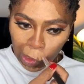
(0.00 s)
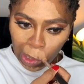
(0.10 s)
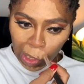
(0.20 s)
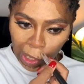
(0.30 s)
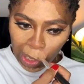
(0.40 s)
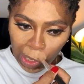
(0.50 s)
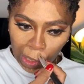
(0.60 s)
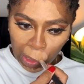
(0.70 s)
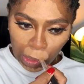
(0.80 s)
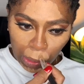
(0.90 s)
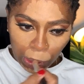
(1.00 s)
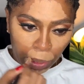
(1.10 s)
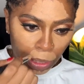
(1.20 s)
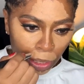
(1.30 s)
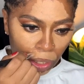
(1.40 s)
and
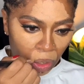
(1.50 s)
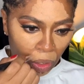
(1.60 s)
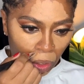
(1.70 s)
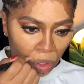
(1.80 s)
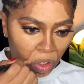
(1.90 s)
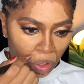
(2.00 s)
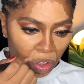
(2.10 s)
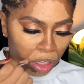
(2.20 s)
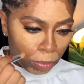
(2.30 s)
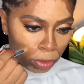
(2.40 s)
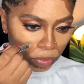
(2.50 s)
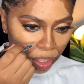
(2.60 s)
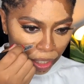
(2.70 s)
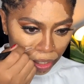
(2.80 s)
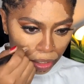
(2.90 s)
movie
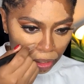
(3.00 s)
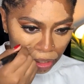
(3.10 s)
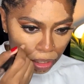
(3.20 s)
ends.